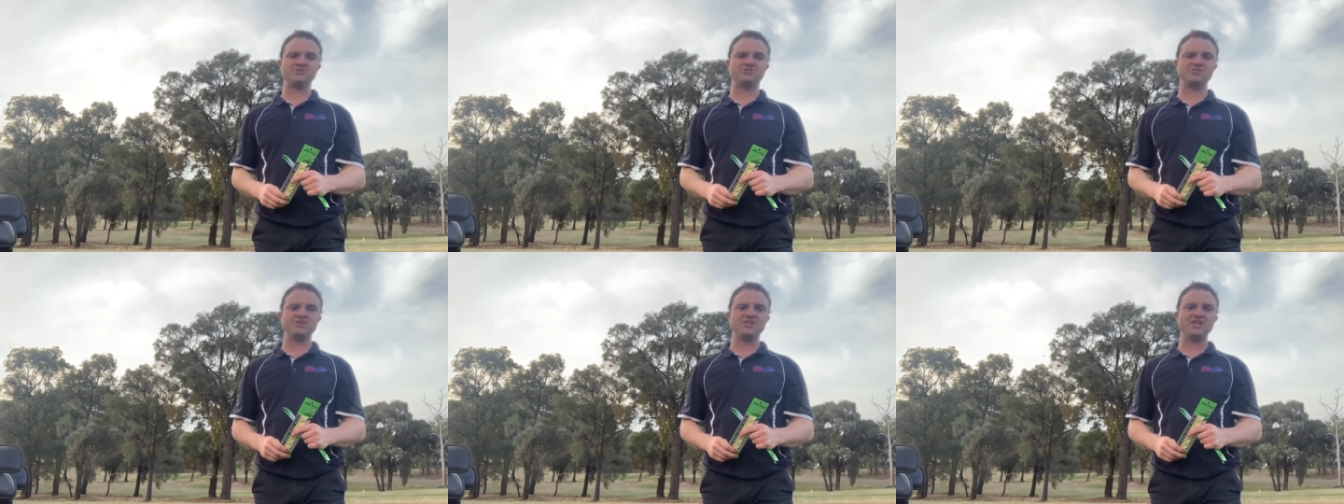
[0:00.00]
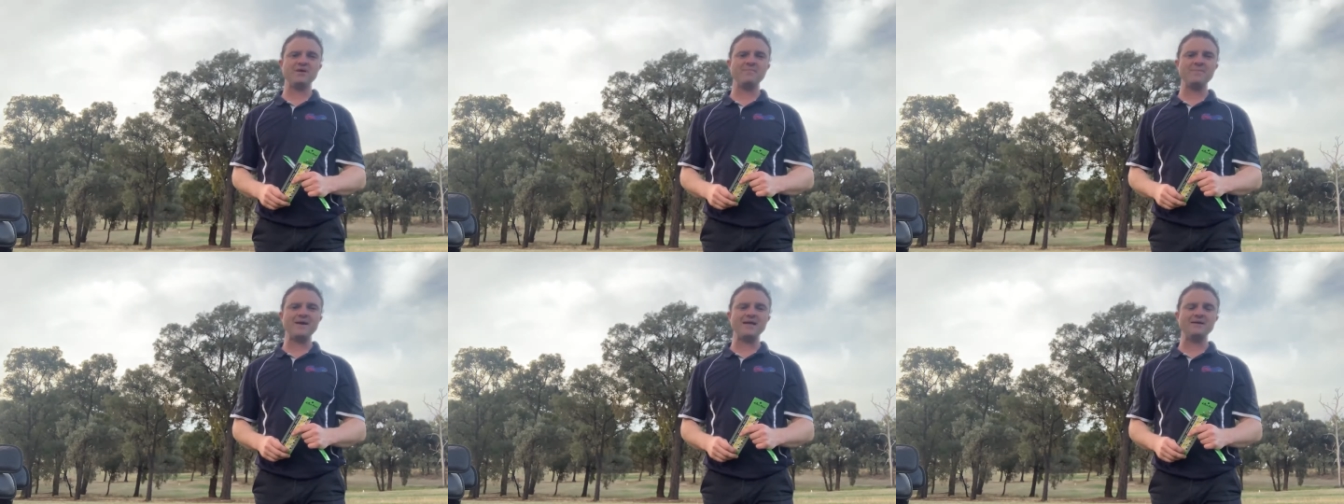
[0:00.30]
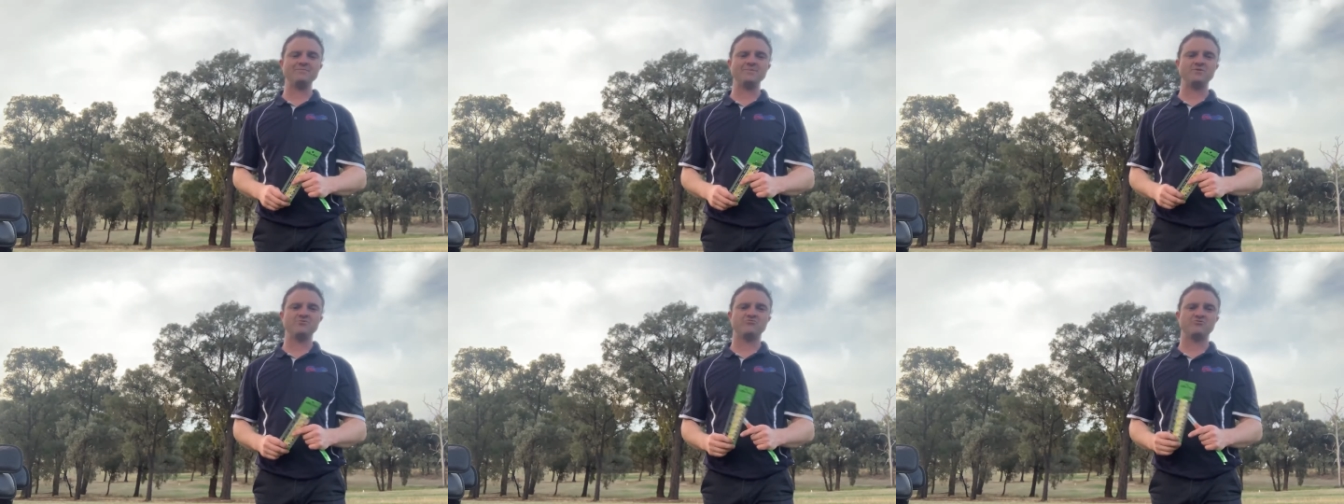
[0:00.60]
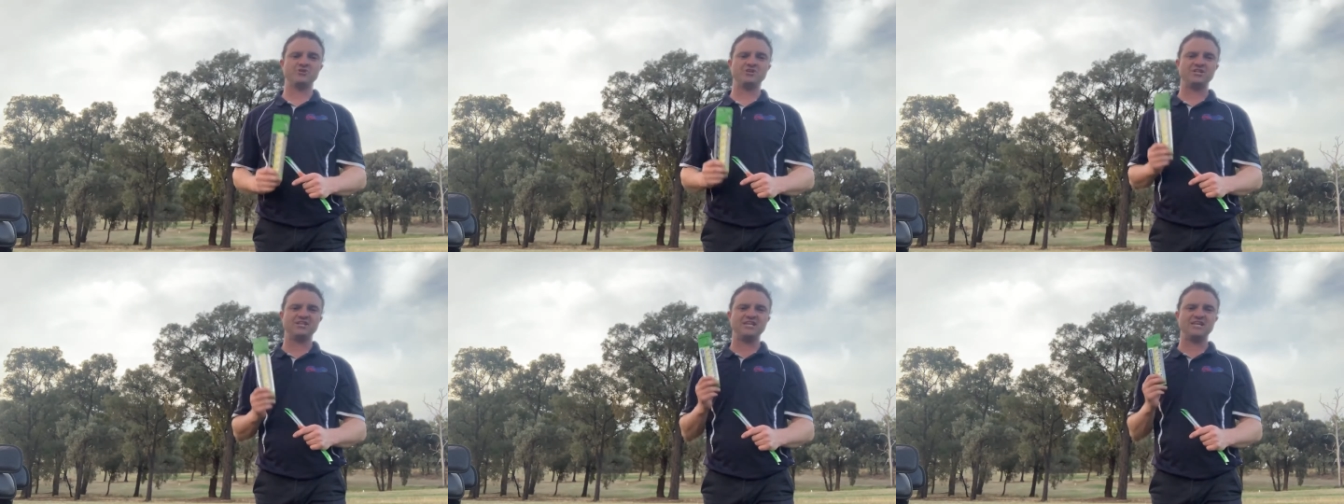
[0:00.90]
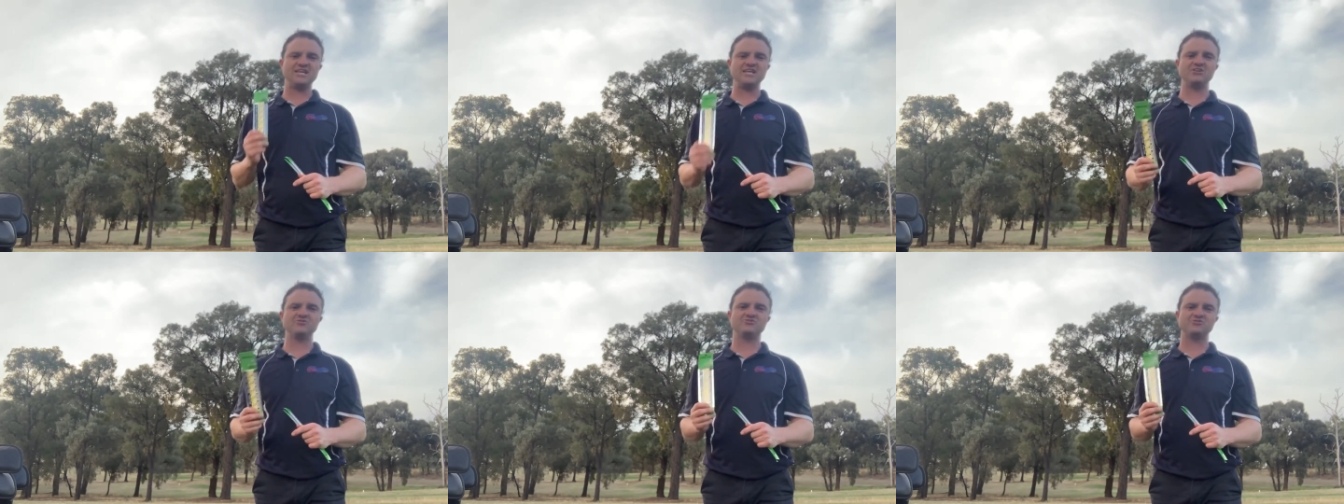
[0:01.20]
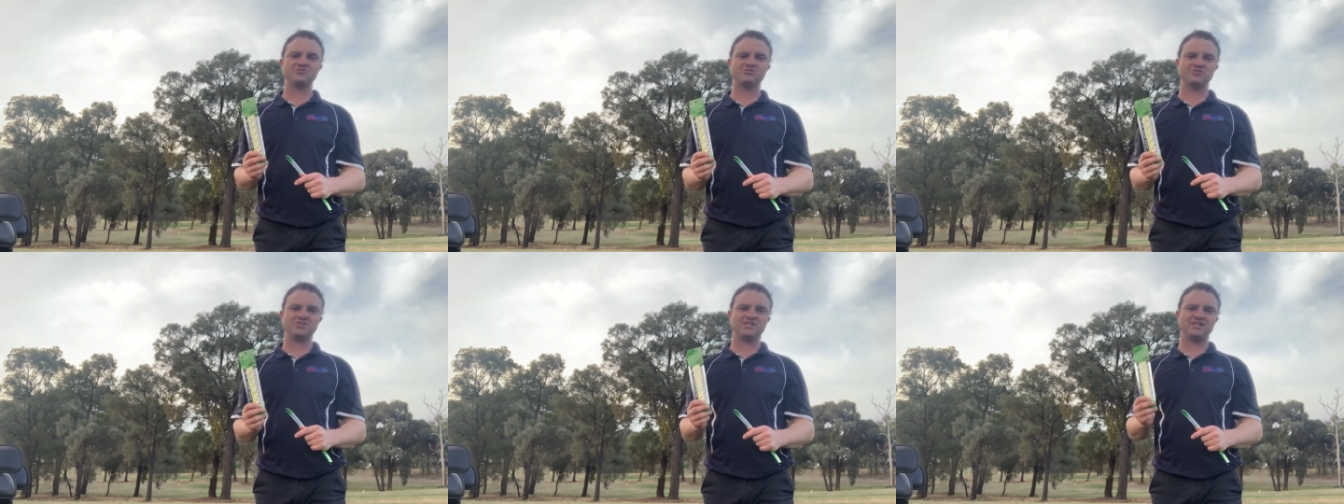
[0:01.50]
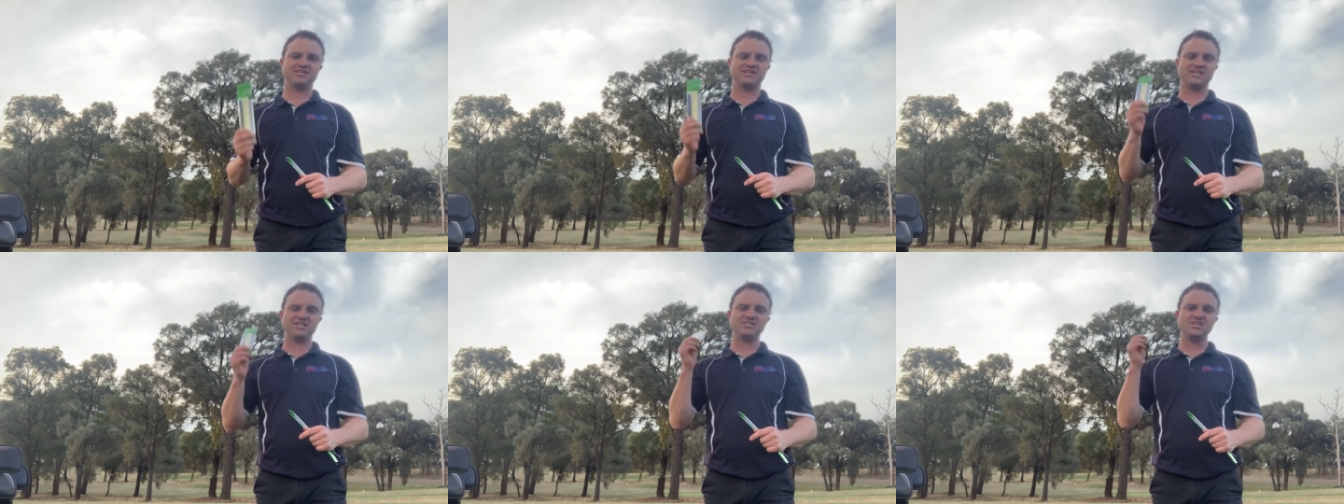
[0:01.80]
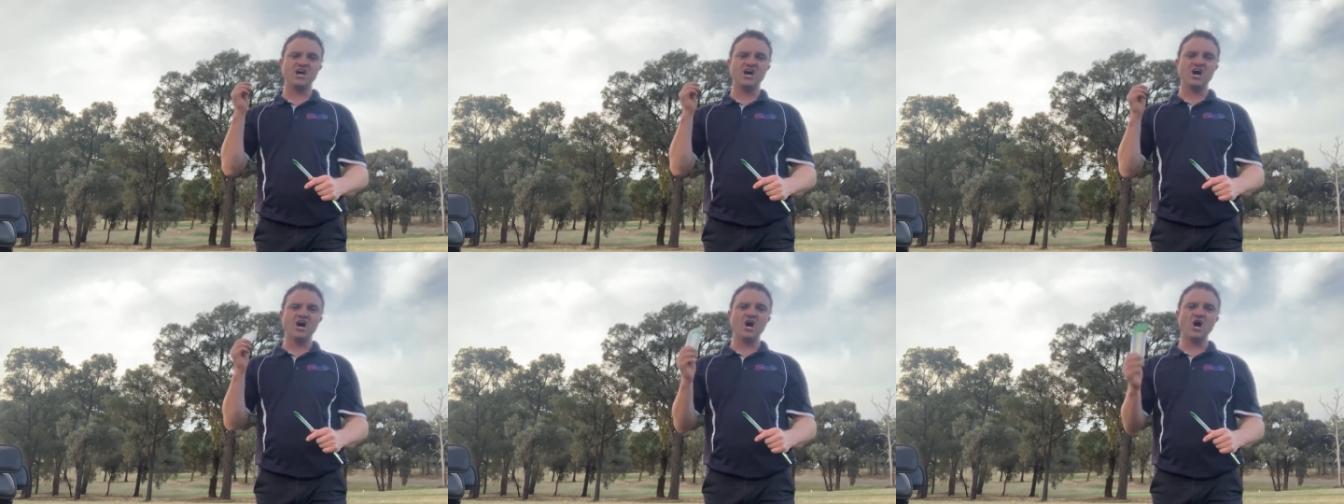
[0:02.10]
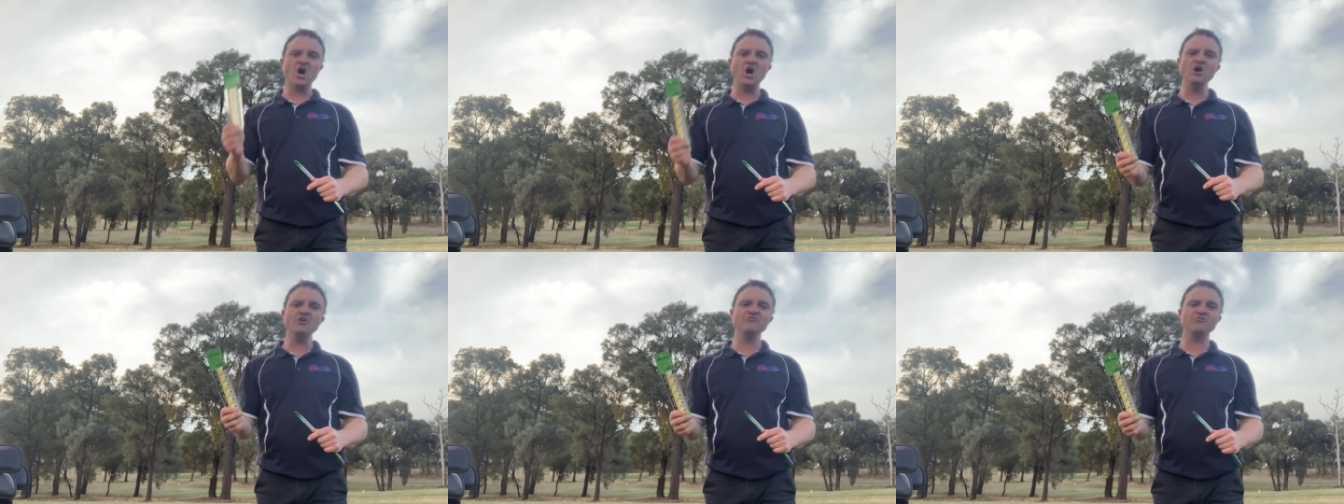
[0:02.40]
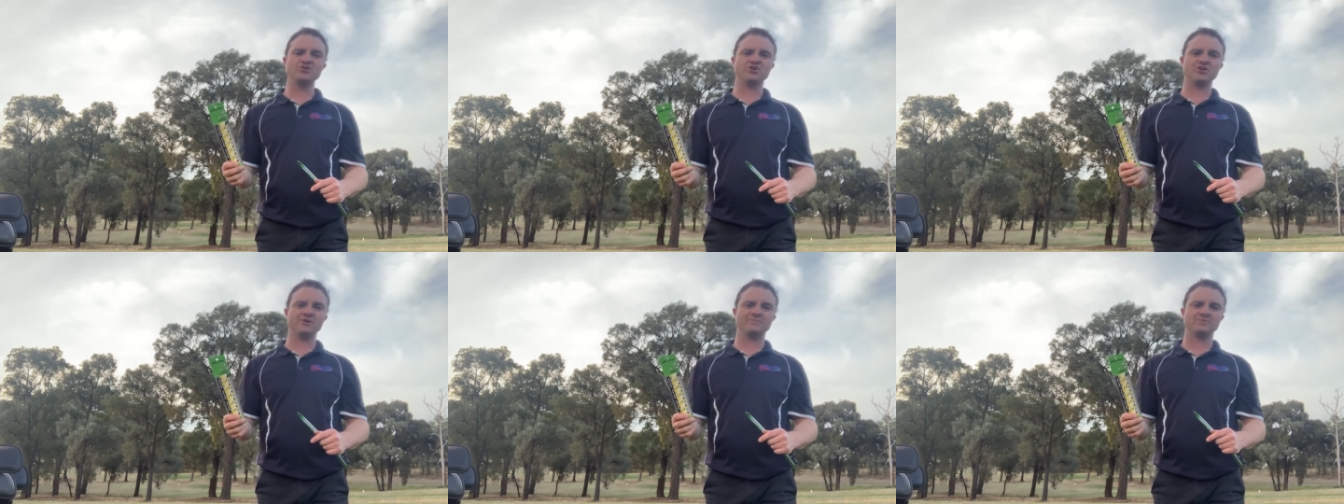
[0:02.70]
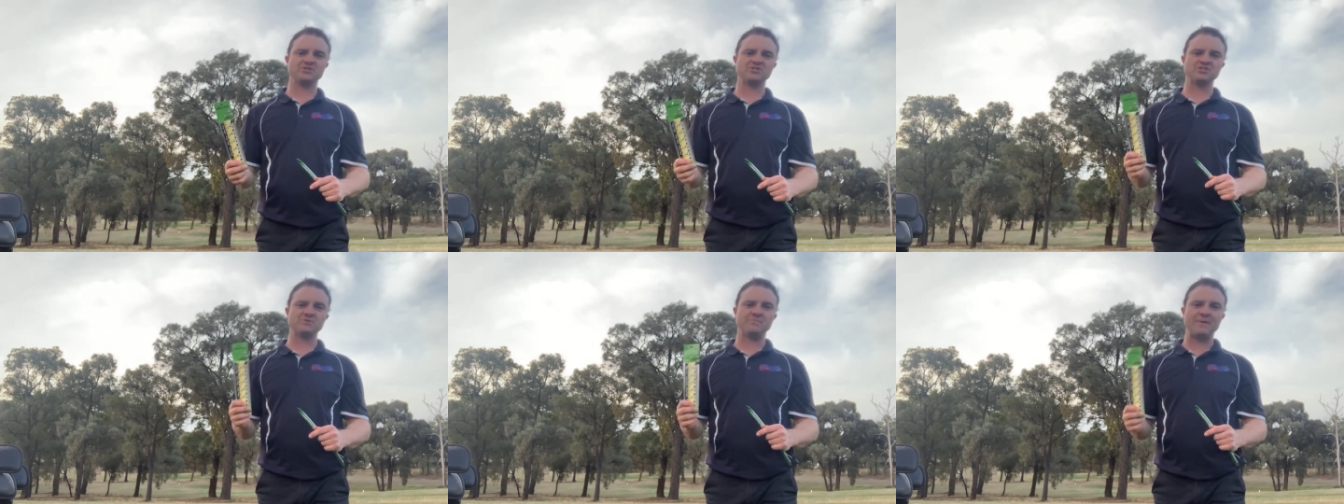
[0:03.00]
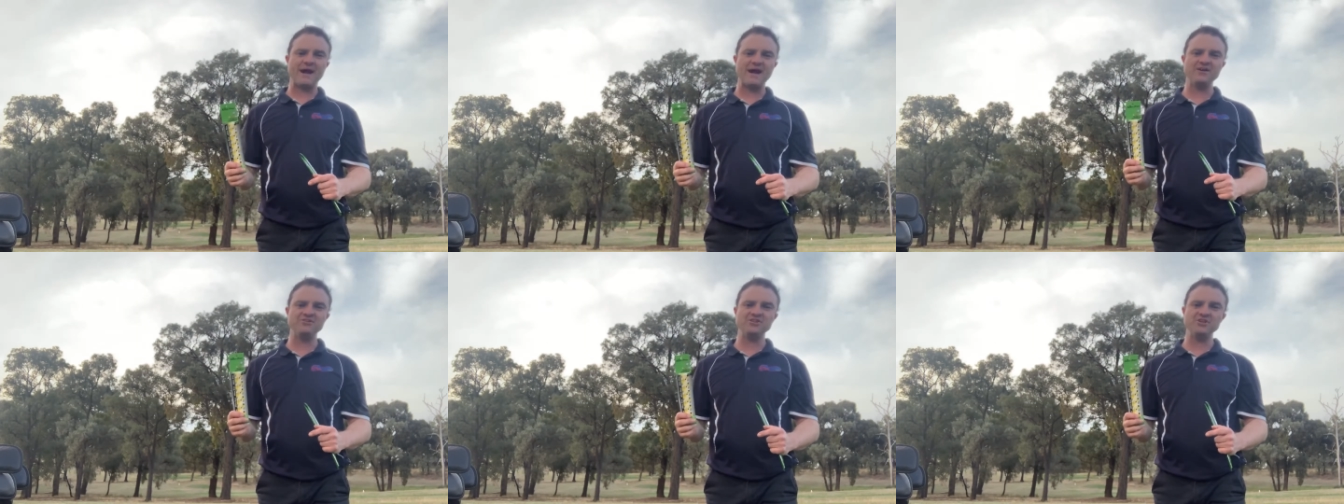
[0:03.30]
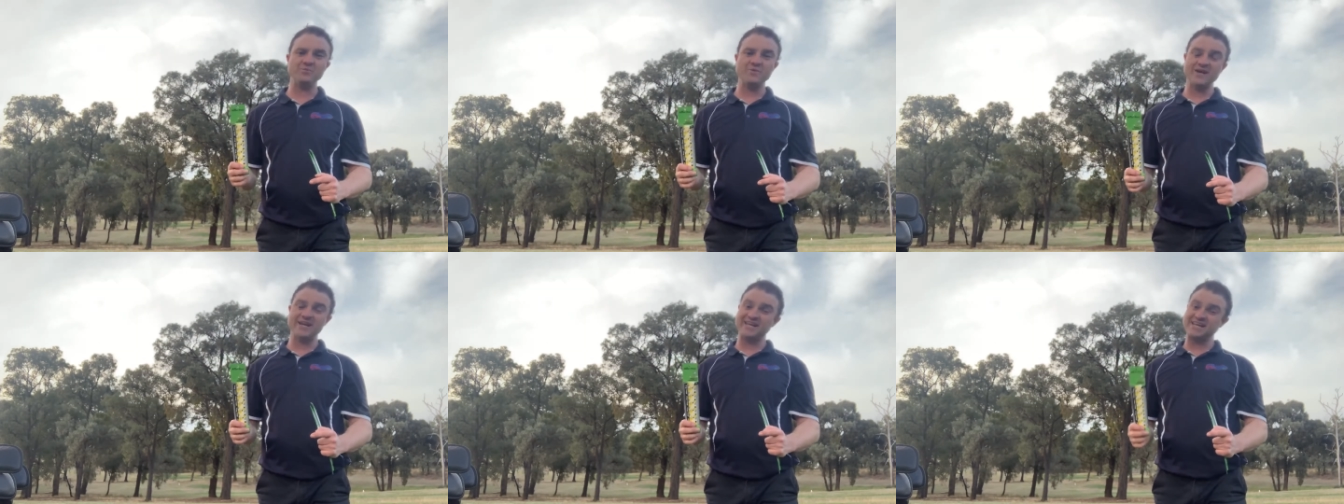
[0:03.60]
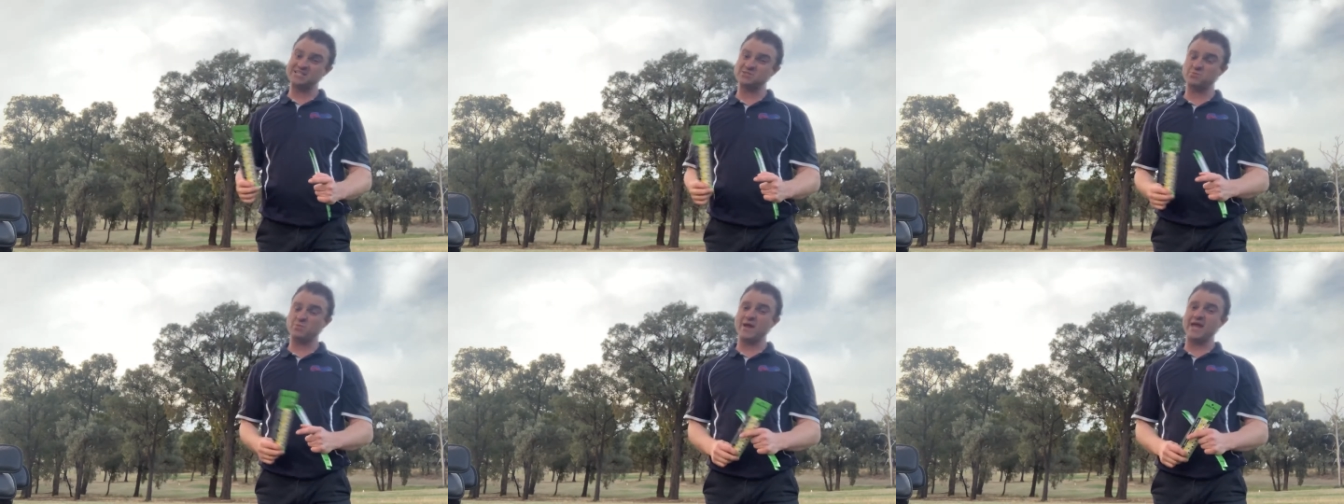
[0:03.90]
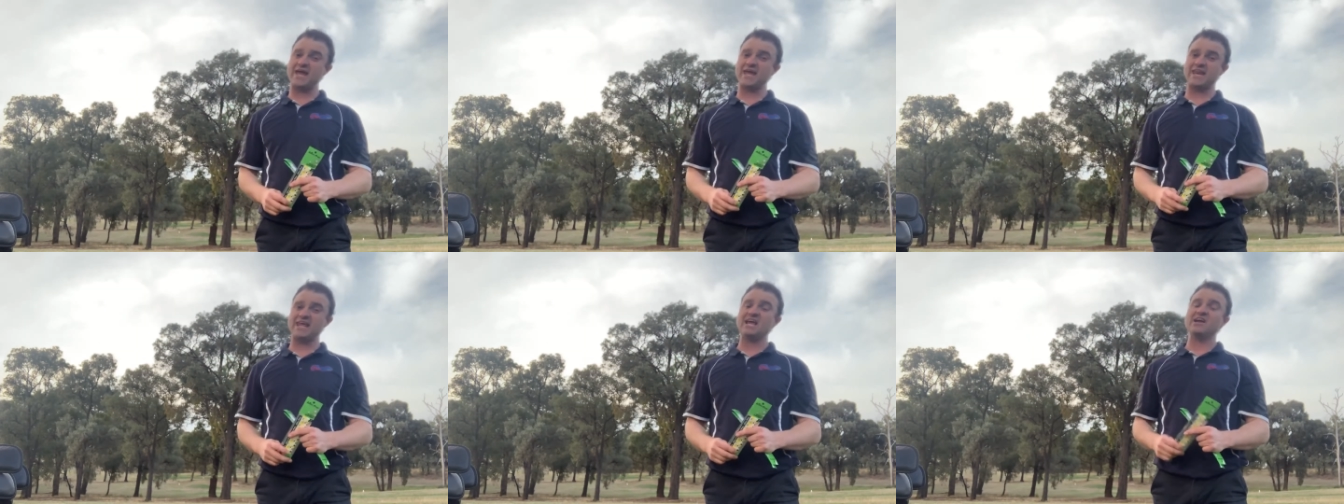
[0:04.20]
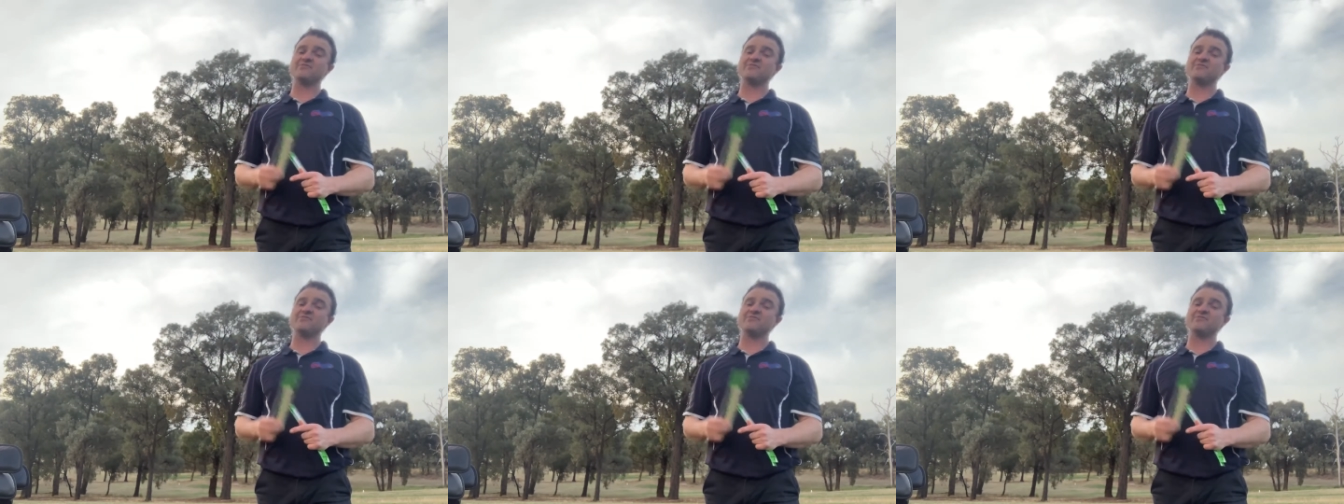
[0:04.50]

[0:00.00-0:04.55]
So that made me really interested in these overgrips because apparently when it gets wet,